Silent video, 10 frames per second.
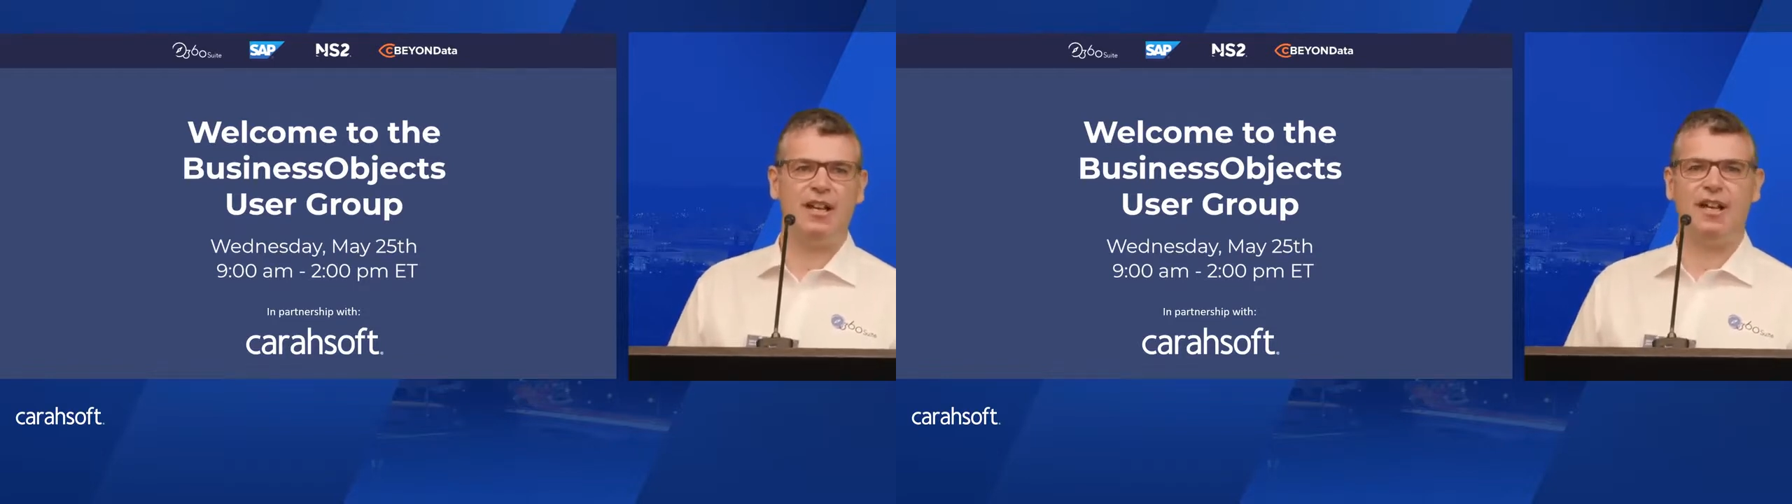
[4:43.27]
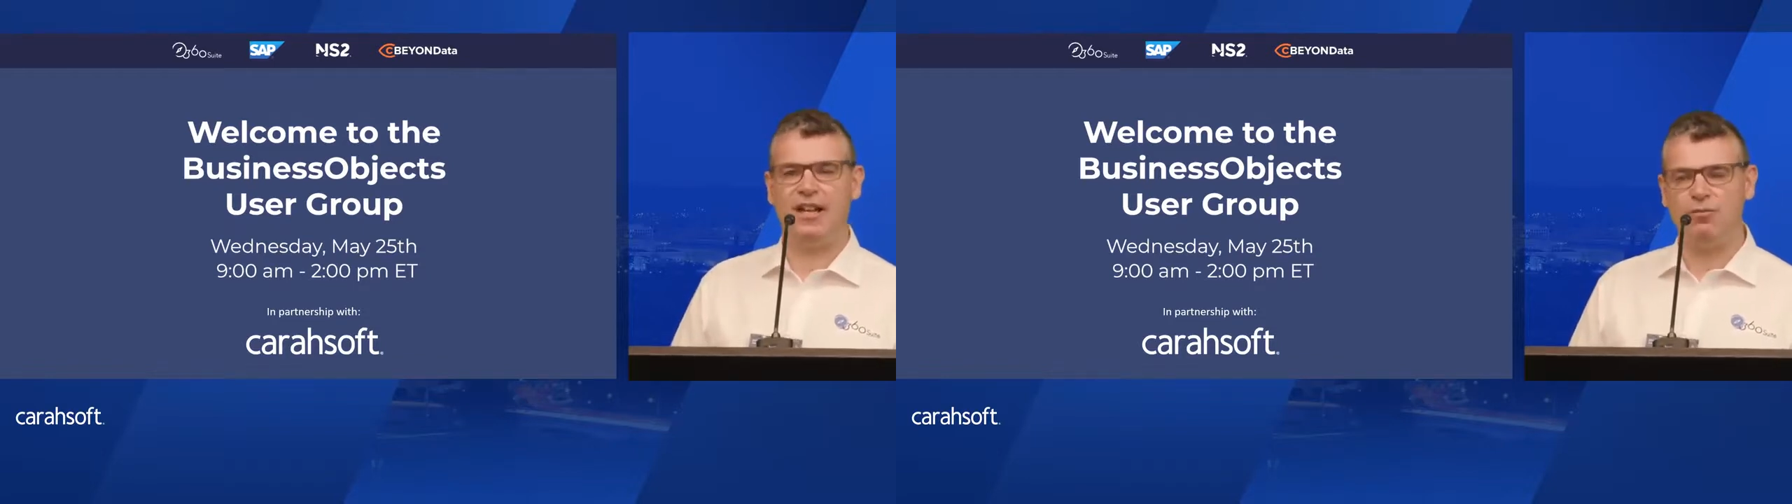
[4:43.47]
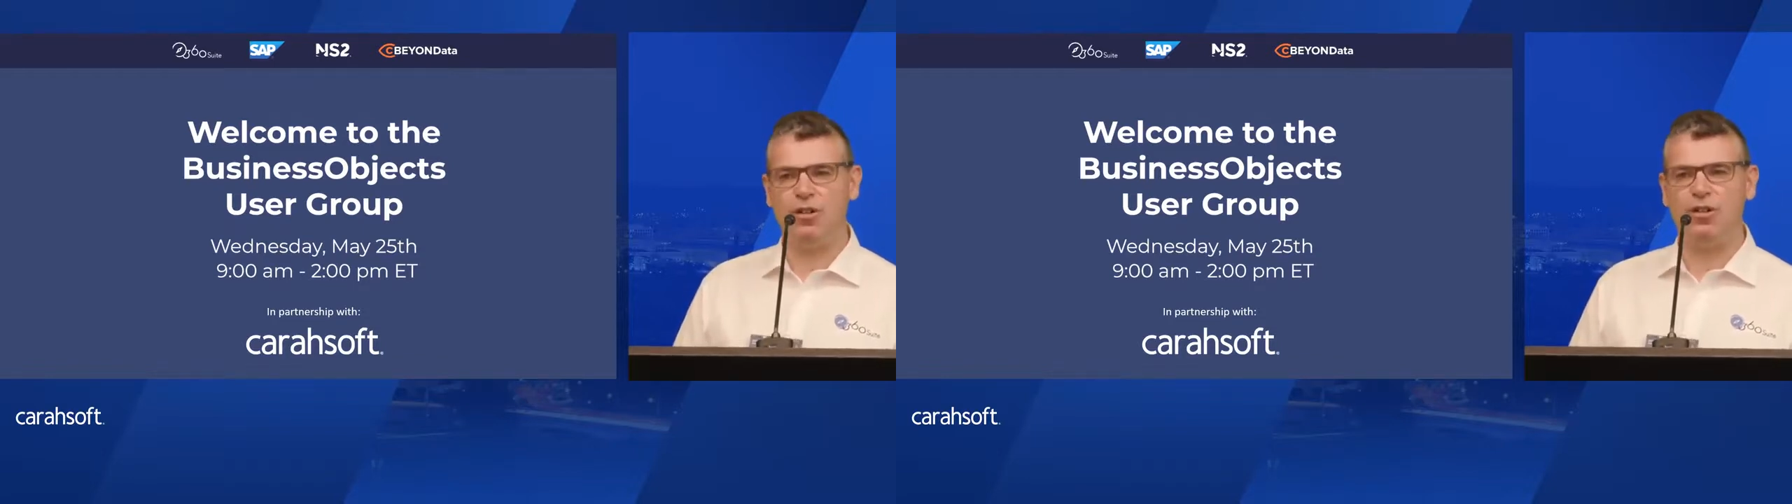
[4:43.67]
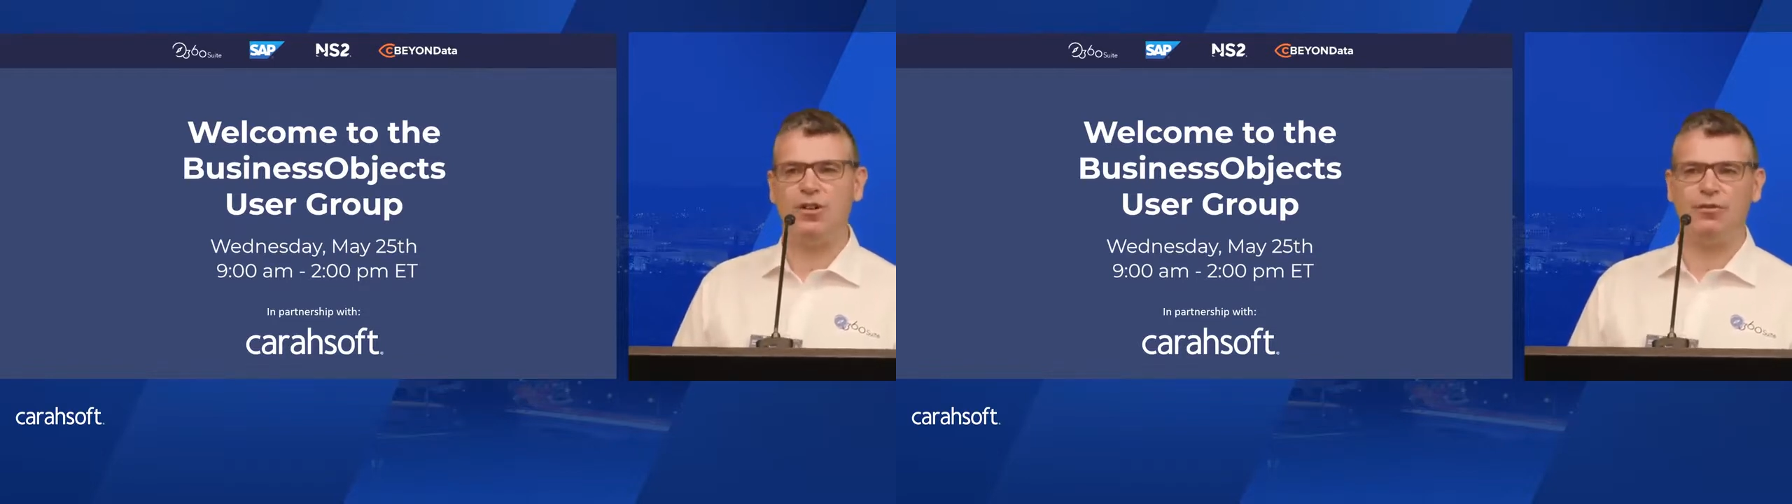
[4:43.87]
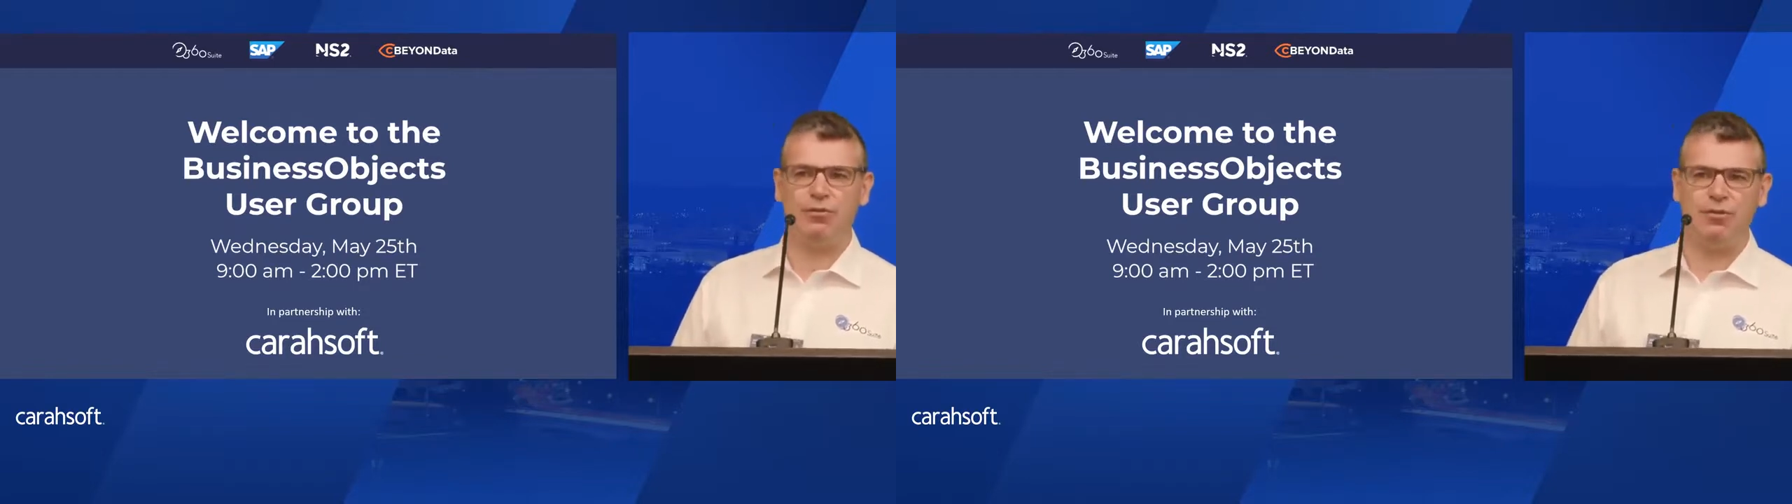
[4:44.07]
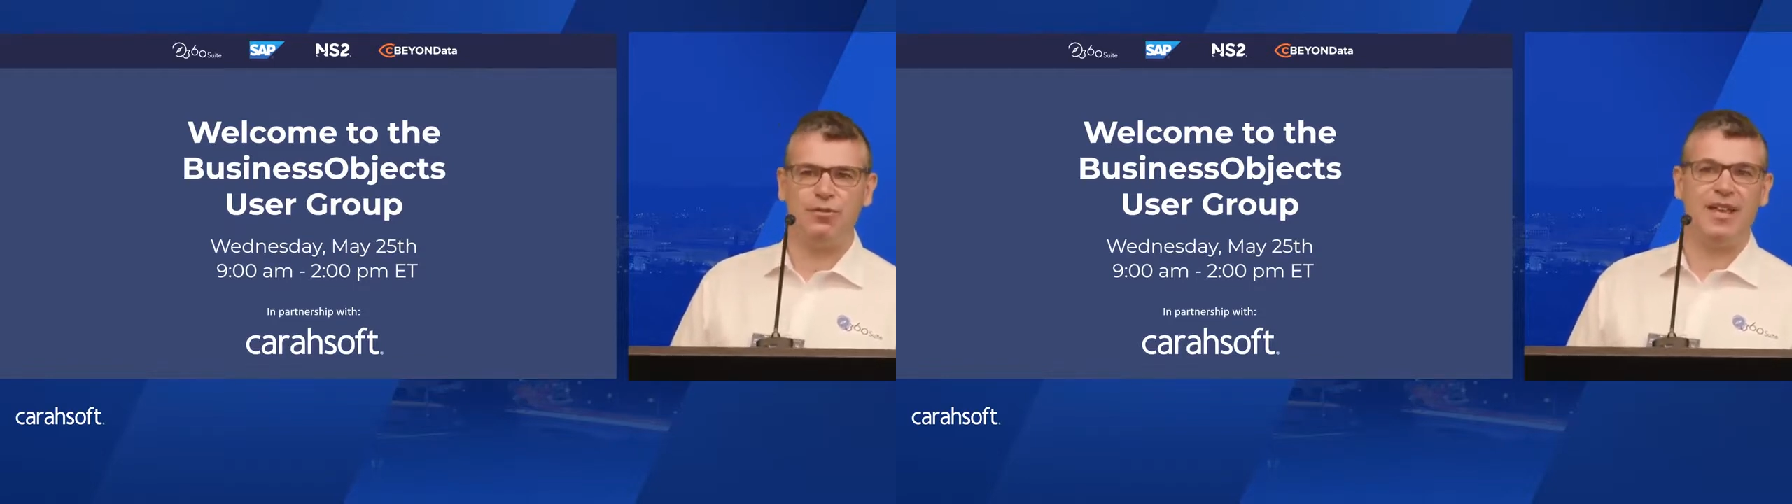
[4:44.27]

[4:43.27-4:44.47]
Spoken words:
and we'll go through